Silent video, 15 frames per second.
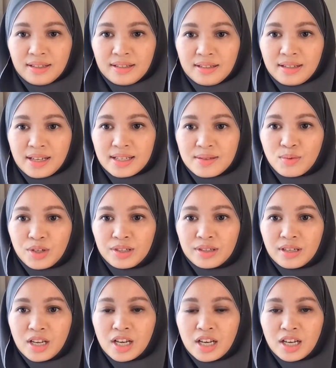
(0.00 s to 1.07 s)
Next
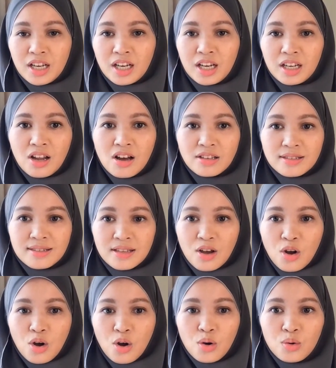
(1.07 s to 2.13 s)
one, gloss
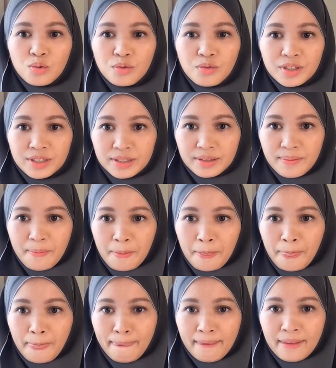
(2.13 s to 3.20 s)
over.
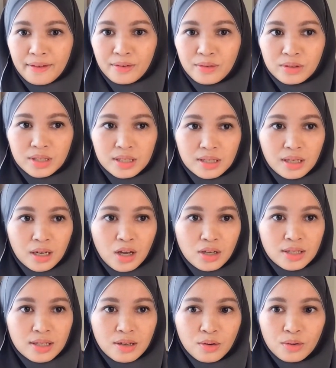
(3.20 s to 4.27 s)
What does
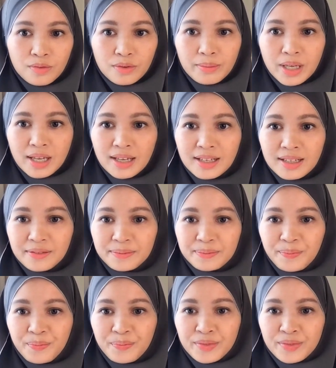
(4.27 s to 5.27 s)
gloss over mean?